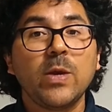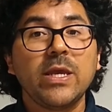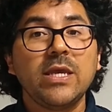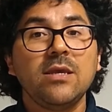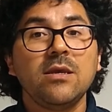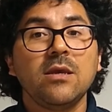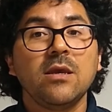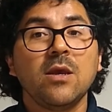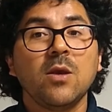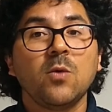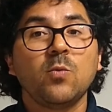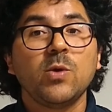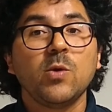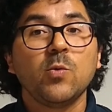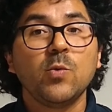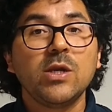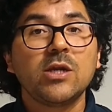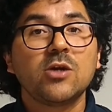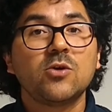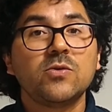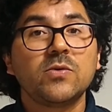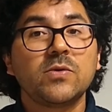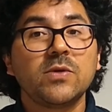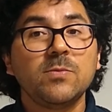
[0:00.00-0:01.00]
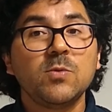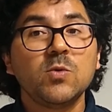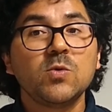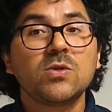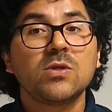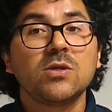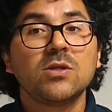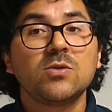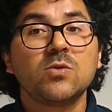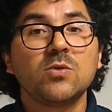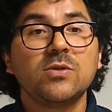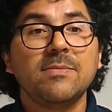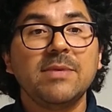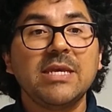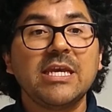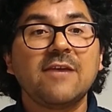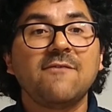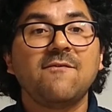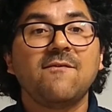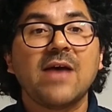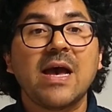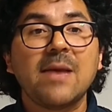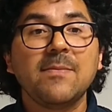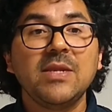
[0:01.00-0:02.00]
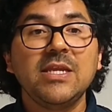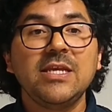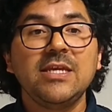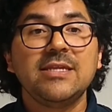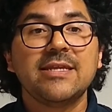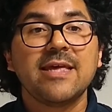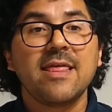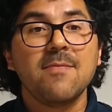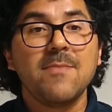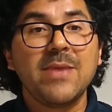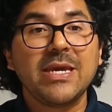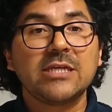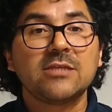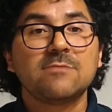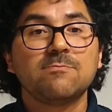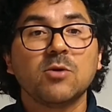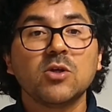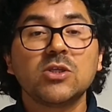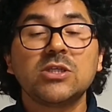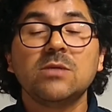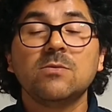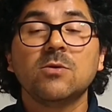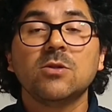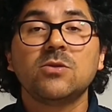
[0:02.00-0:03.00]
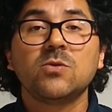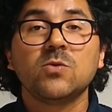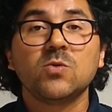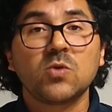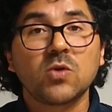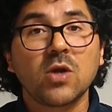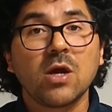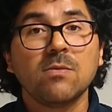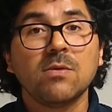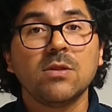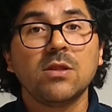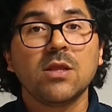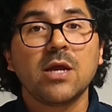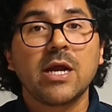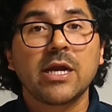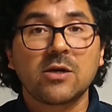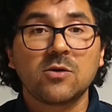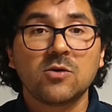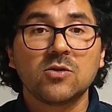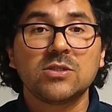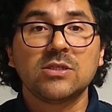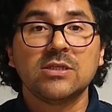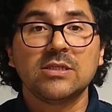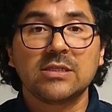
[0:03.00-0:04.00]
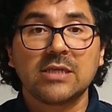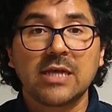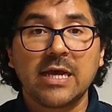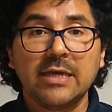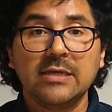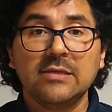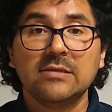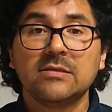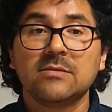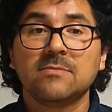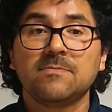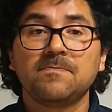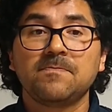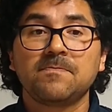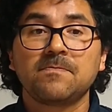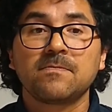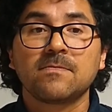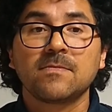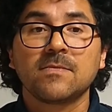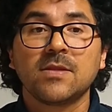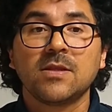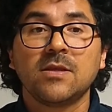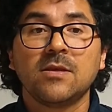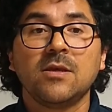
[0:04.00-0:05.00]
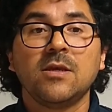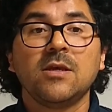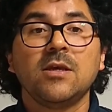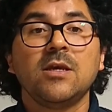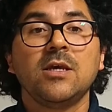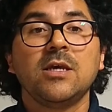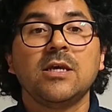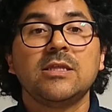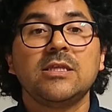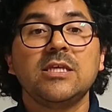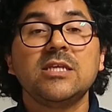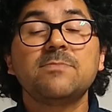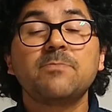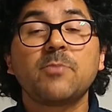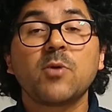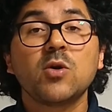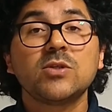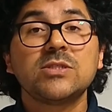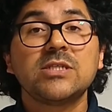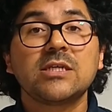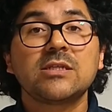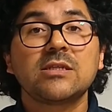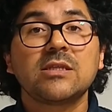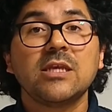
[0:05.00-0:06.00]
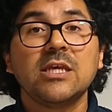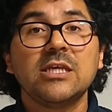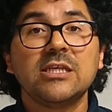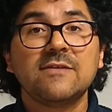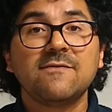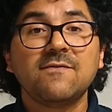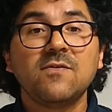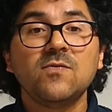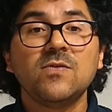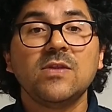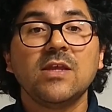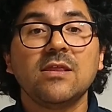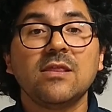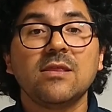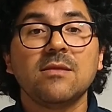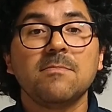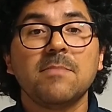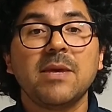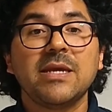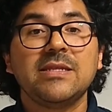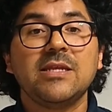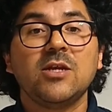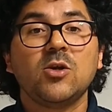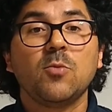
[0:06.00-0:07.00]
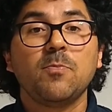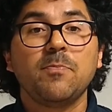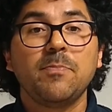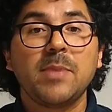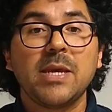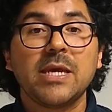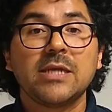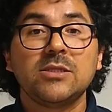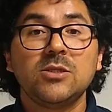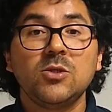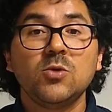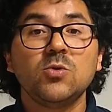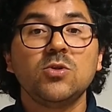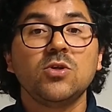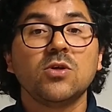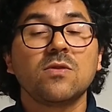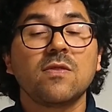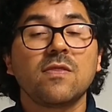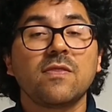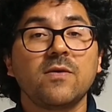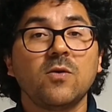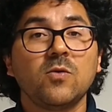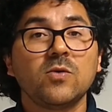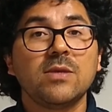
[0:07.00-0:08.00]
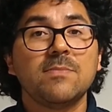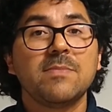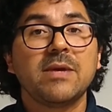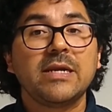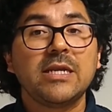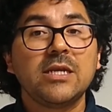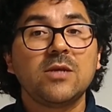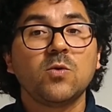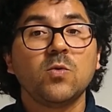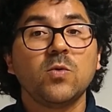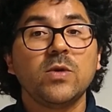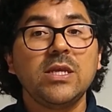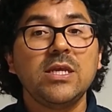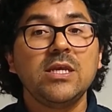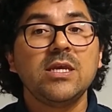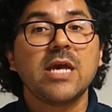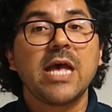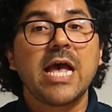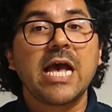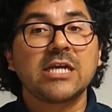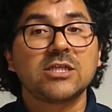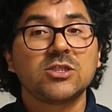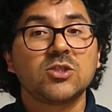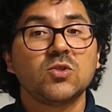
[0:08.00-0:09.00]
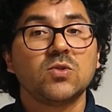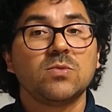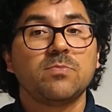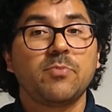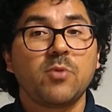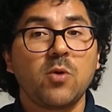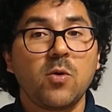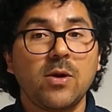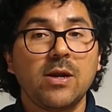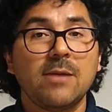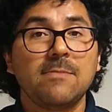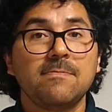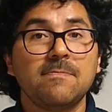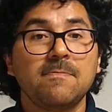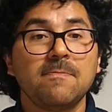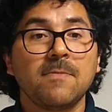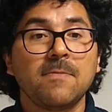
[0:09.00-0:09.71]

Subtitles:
way, we will contribute to the big family that makes possible to travel across the skies. This project is funded by the European Union through the Marie Curie Action Program.